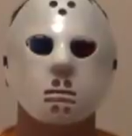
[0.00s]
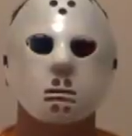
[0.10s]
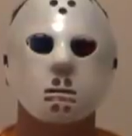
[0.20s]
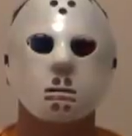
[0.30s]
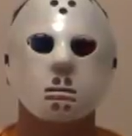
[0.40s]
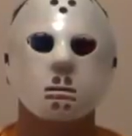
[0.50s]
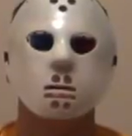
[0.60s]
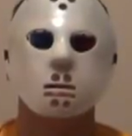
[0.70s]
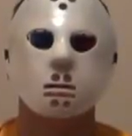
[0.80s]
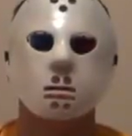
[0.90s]
Maya or
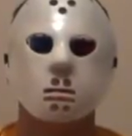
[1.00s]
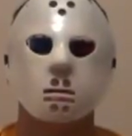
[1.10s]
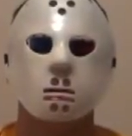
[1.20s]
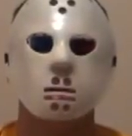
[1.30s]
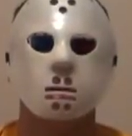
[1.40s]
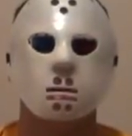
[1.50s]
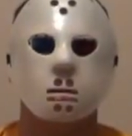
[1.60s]
Mia or something. It